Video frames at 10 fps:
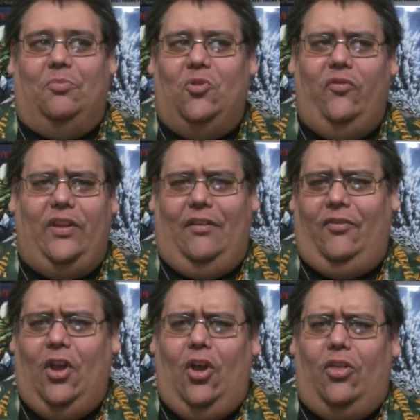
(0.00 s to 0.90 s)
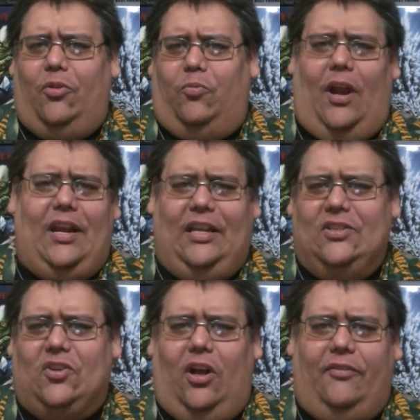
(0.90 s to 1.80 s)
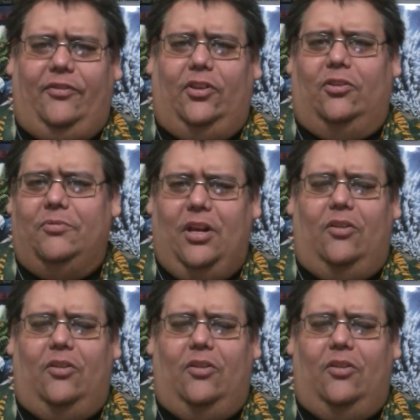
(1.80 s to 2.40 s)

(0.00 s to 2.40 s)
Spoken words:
movie if the writing is awful or,